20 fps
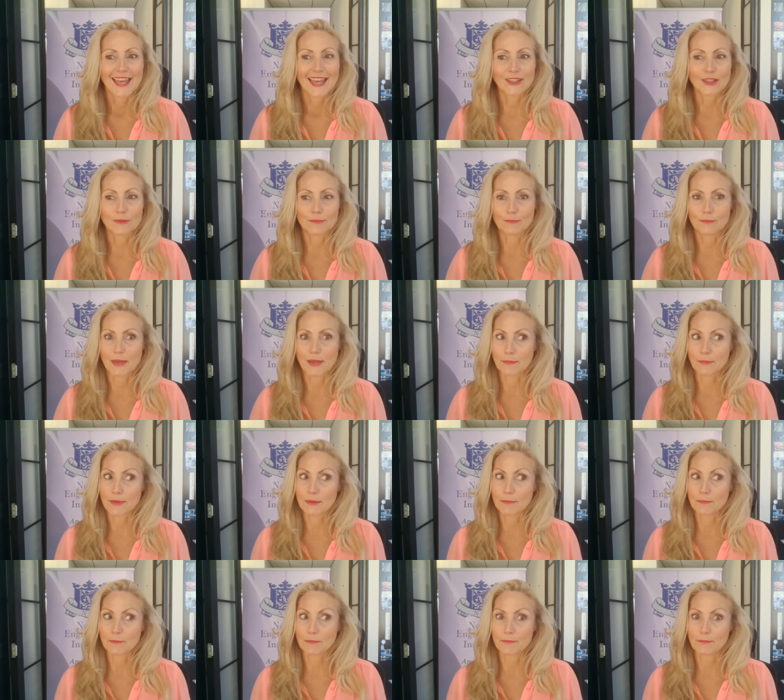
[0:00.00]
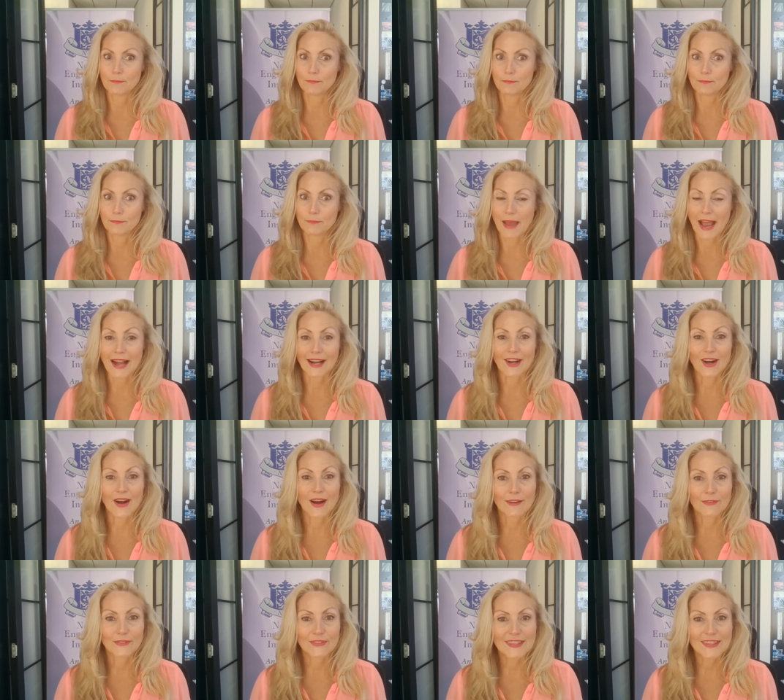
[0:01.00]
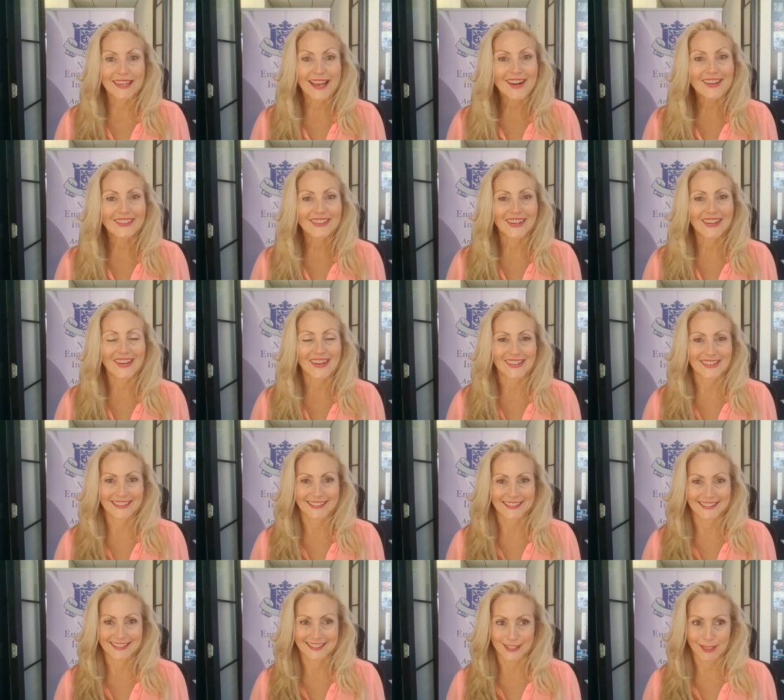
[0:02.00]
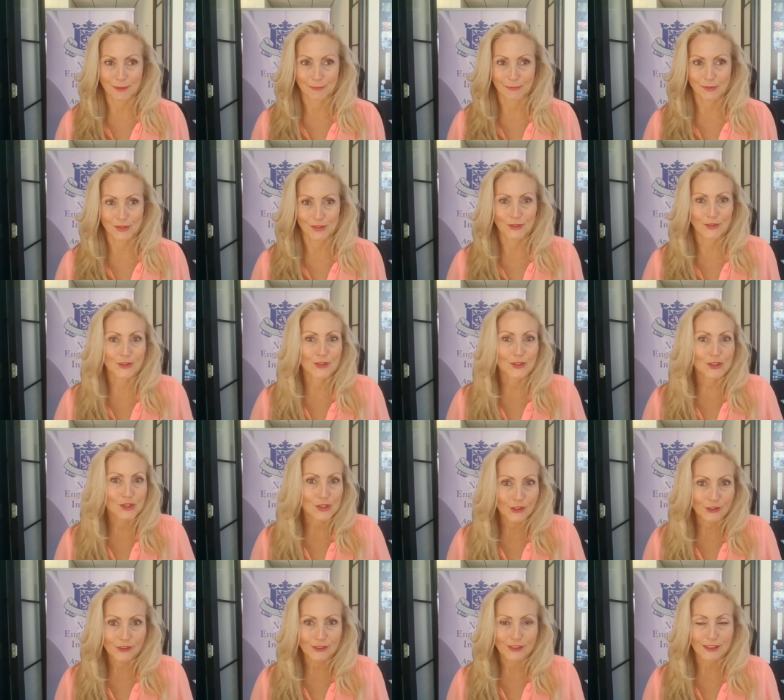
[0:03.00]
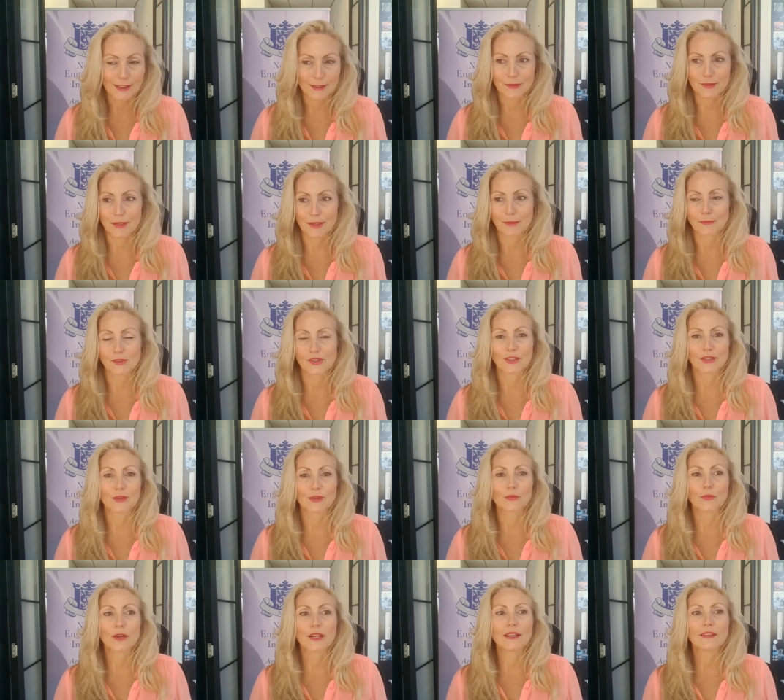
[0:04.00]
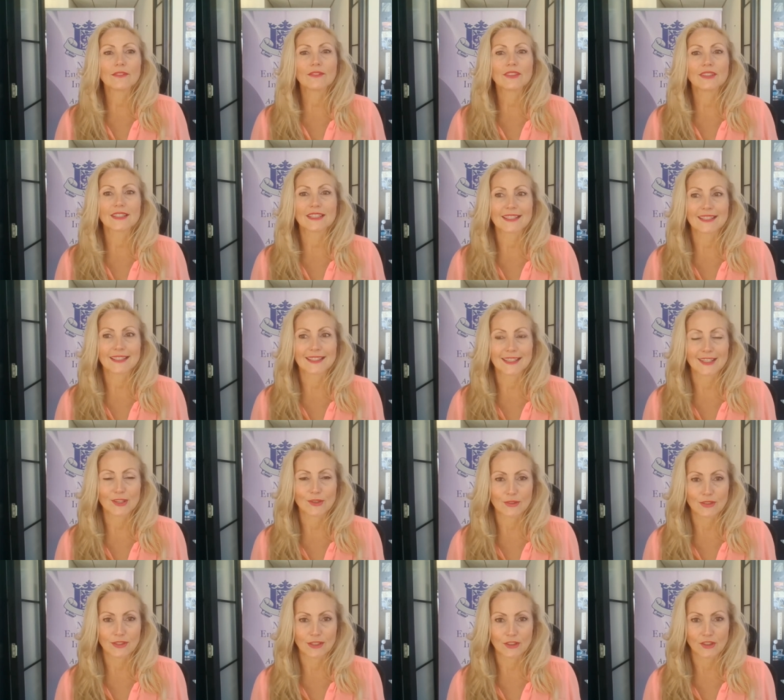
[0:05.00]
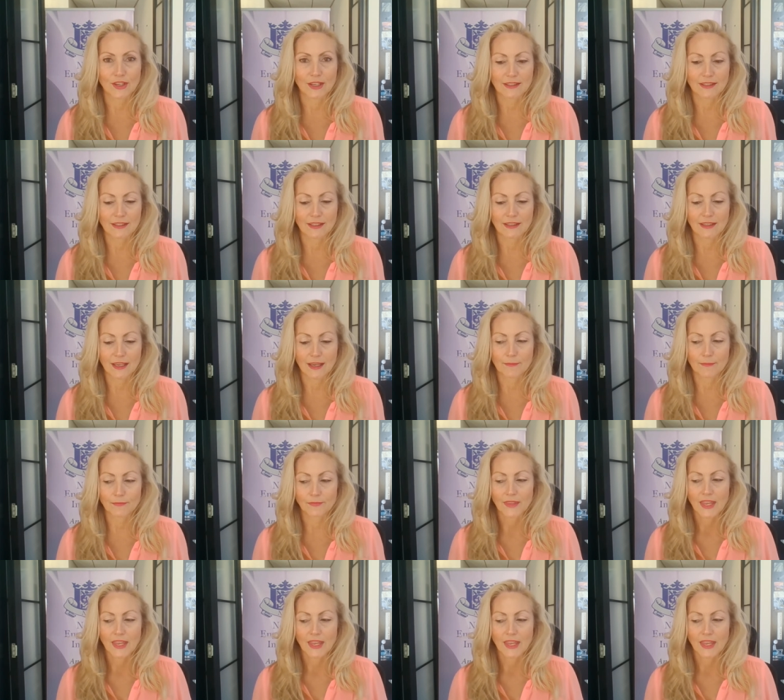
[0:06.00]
you maybe back off the alcohol consumption or the sugar consumption or whatever it is that you suggest to them,